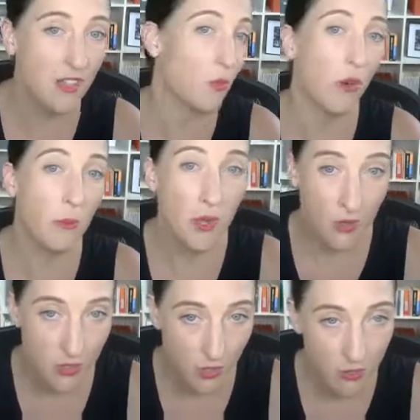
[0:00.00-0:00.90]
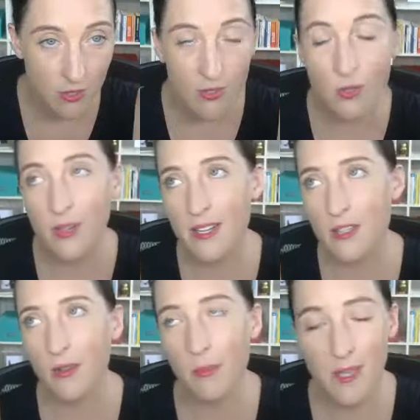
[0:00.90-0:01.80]
It's what I'm used to. So it's not
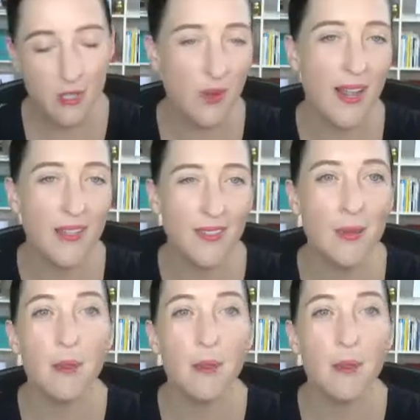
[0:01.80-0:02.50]
necessarily the best one out there,